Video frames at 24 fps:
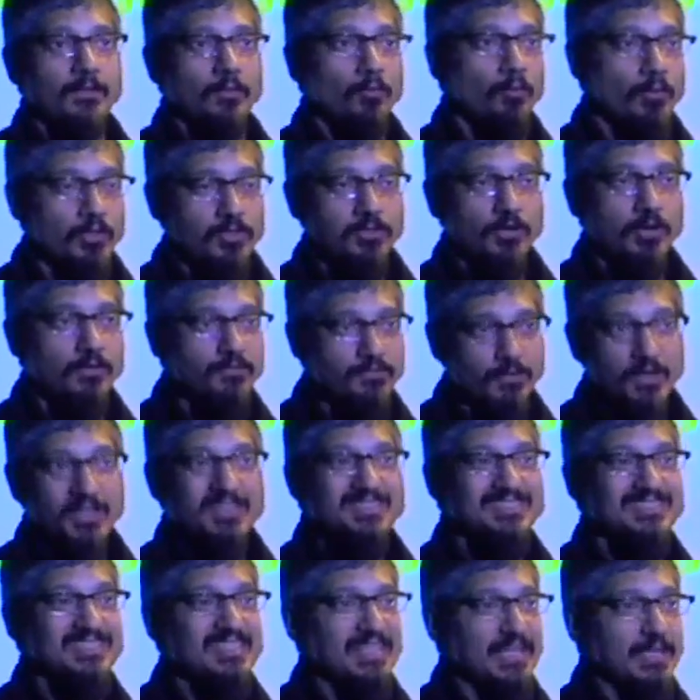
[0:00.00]
with our
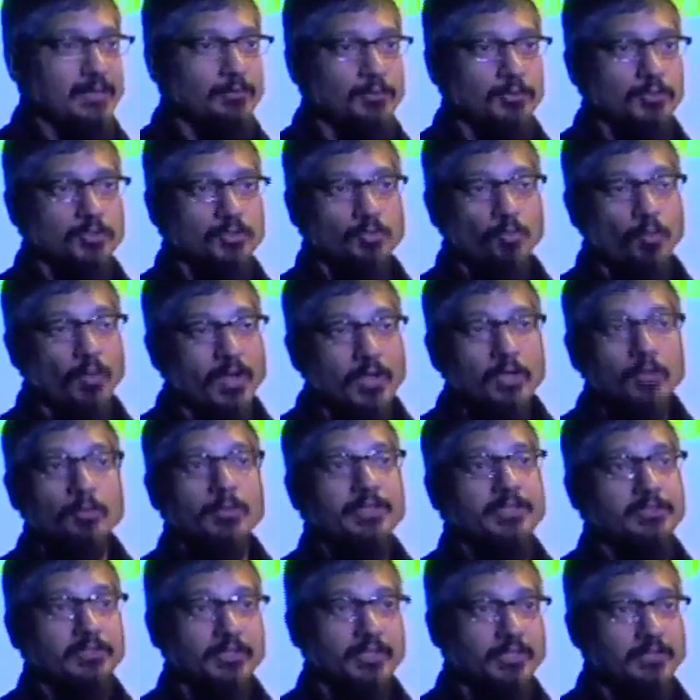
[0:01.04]
friends and neighbors where
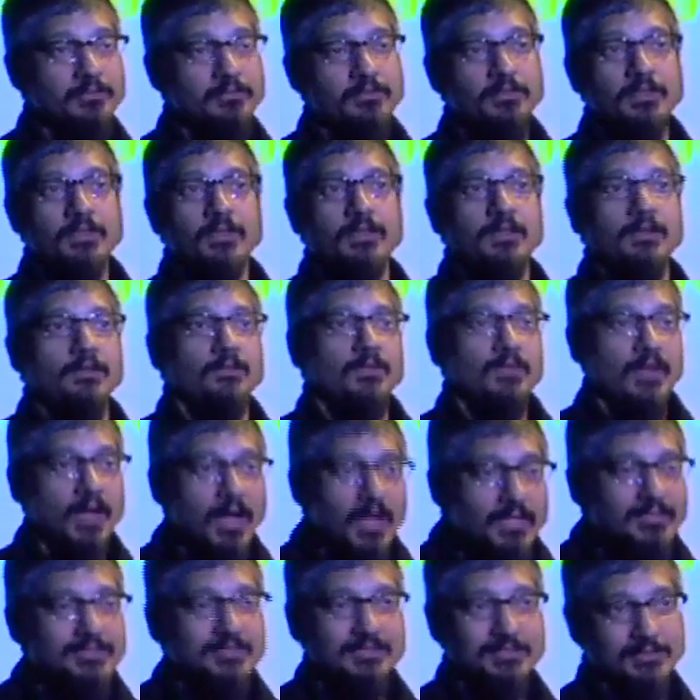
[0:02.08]
we live
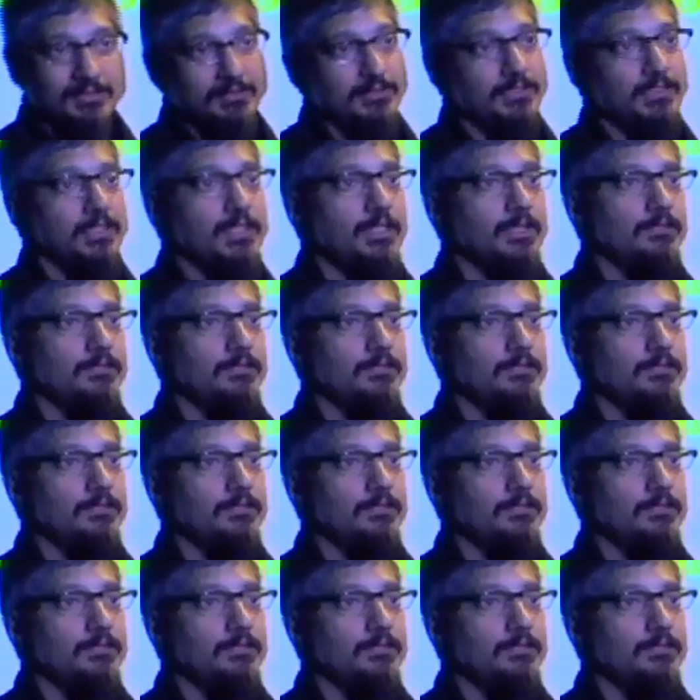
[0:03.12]
constantly.